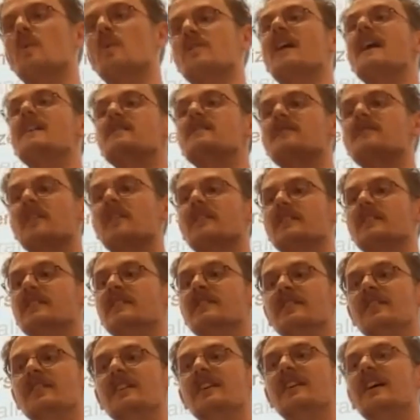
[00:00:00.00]
with a case
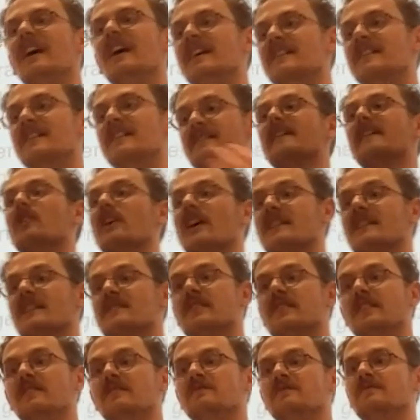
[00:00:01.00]
study inside our
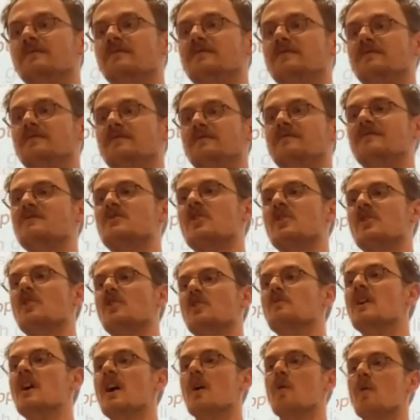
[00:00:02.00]
case study.
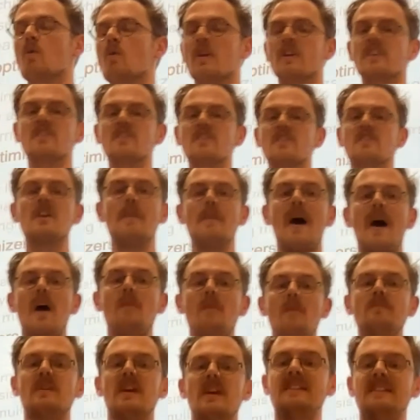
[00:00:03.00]
So we're going to think
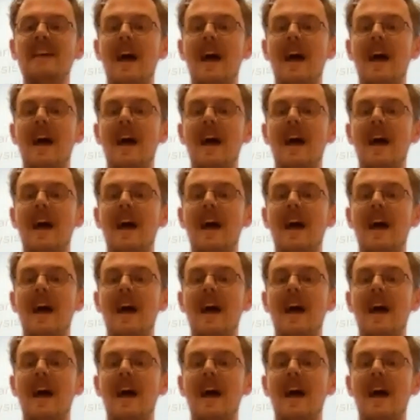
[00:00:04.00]
about